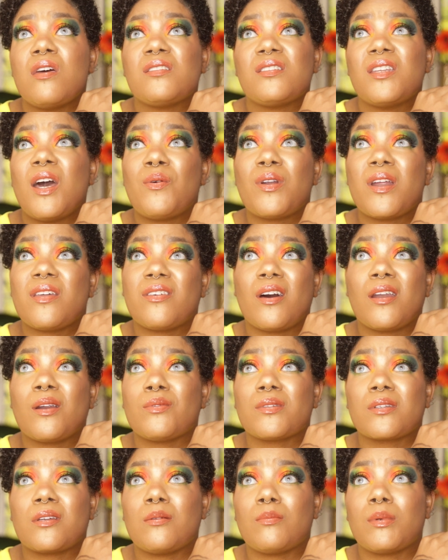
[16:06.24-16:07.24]
what I thought it
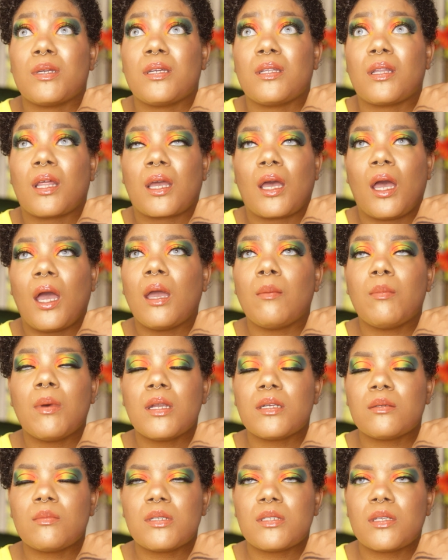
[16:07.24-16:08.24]
was going to be. Like, I
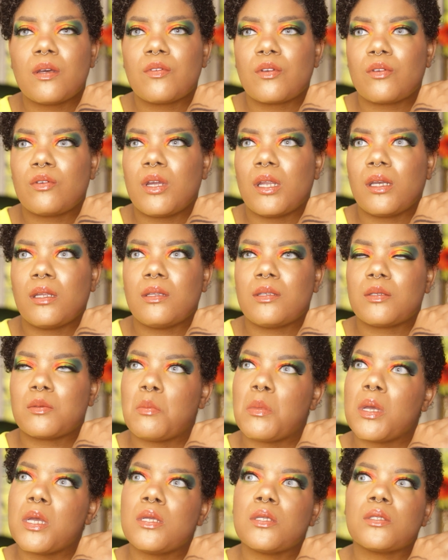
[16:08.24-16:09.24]
imagined myself creating these
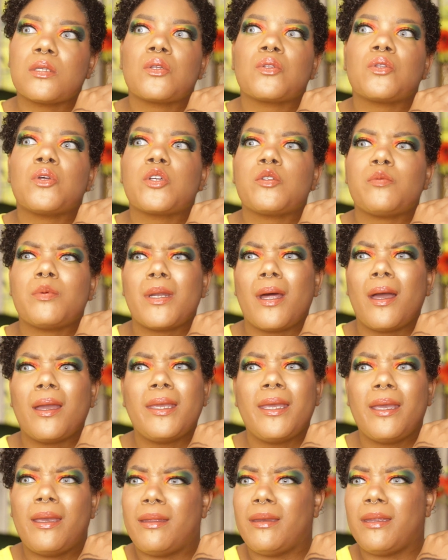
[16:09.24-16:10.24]
amazing looks, but I
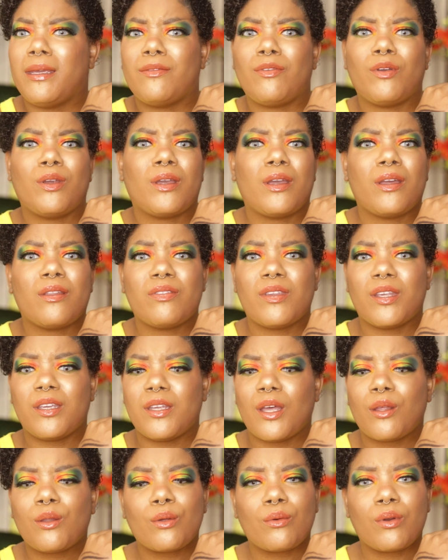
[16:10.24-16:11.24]
can't even get the
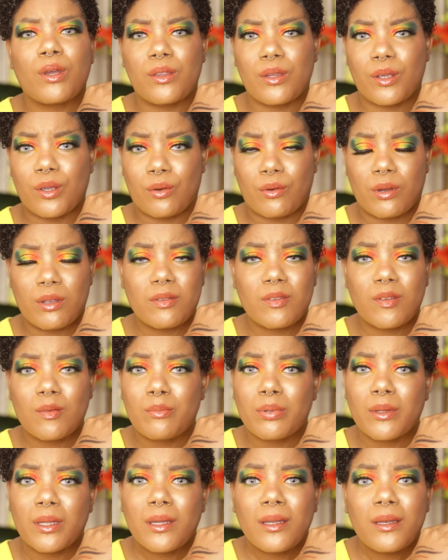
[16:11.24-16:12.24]
yellow and the green to
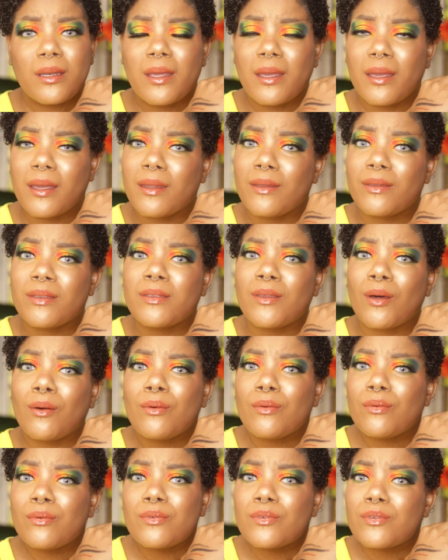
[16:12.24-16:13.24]
blend, and
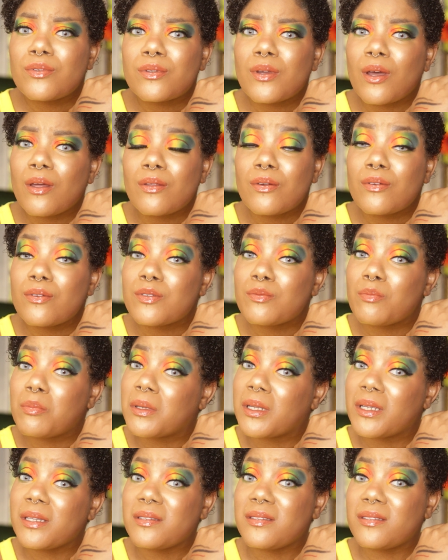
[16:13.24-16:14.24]
those colors
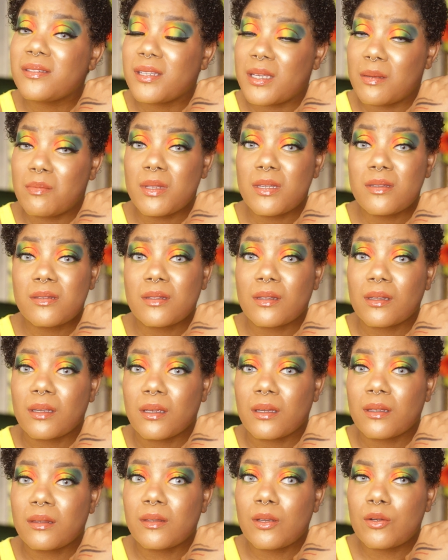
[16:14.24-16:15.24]
blend
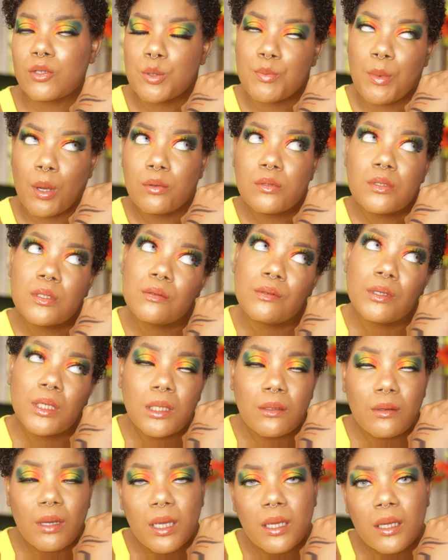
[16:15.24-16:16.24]
seamlessly. They're supposed to
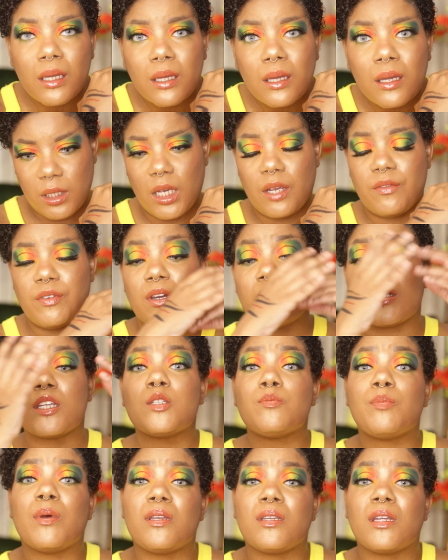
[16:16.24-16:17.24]
anyway. If you're going
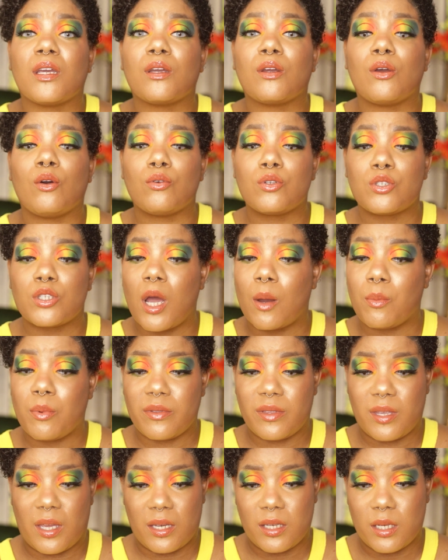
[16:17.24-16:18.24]
to spend it, go shop
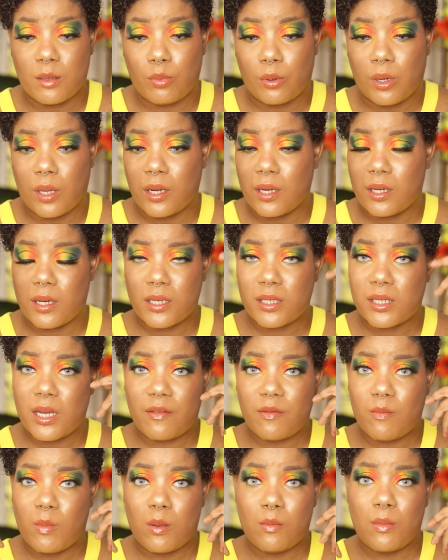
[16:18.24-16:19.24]
with the indie brand. It doesn't
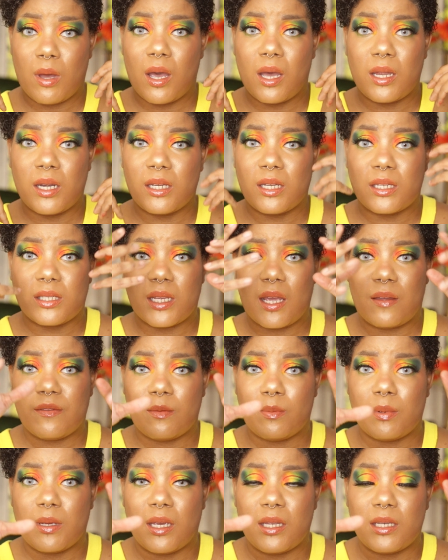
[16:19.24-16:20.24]
have to be mine. It doesn't have
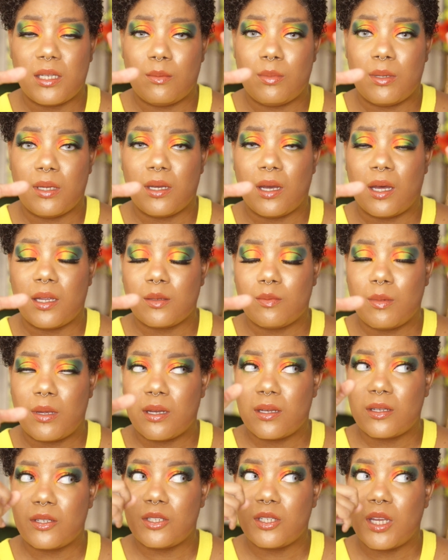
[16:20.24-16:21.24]
to be Indie Beat
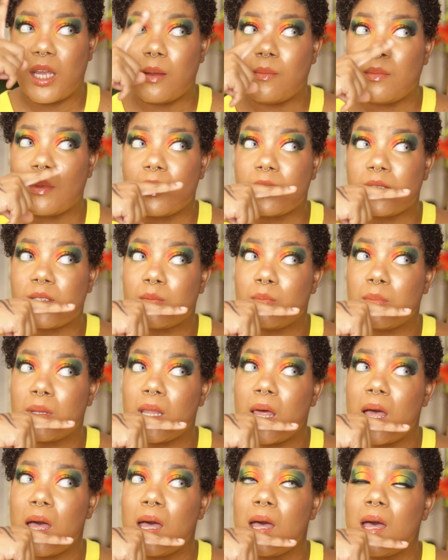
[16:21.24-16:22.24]
Cosmetics. Shameless
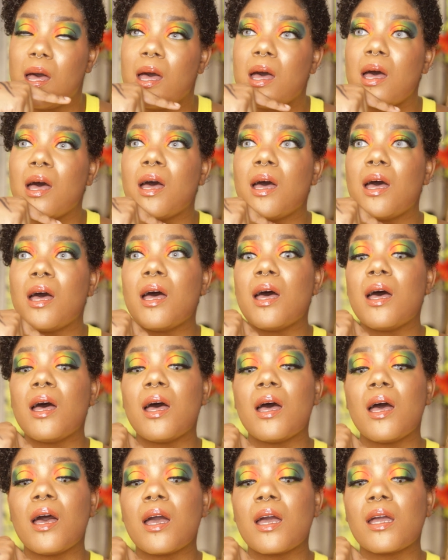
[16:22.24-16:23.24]

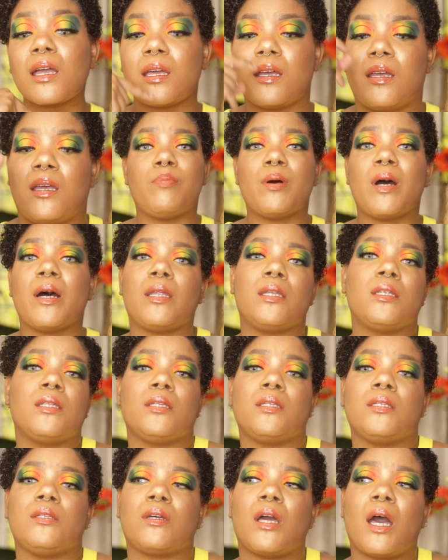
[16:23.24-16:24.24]
plug. But
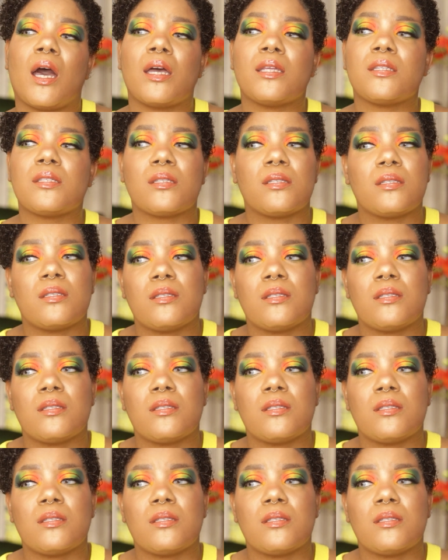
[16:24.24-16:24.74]
you guys,